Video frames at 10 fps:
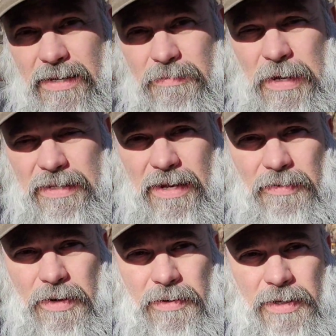back that
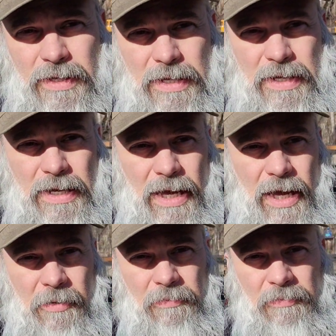road.
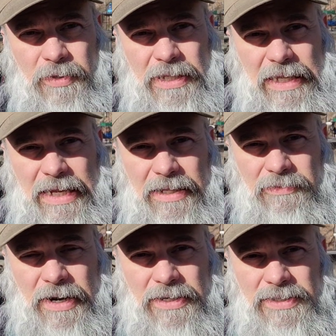Um, but the lady at the
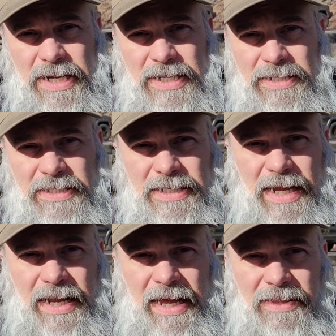ranger station said,
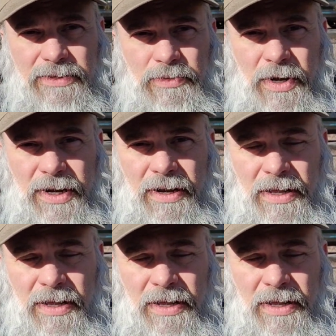hey, there's one